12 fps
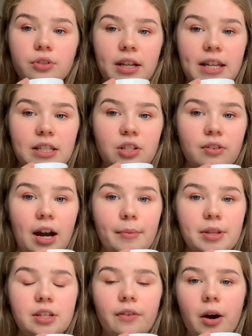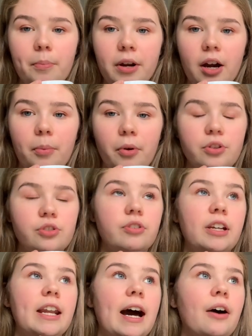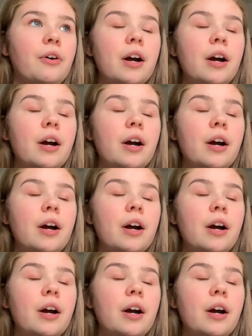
on Instagram and stuff. I'll put it up on the screen now.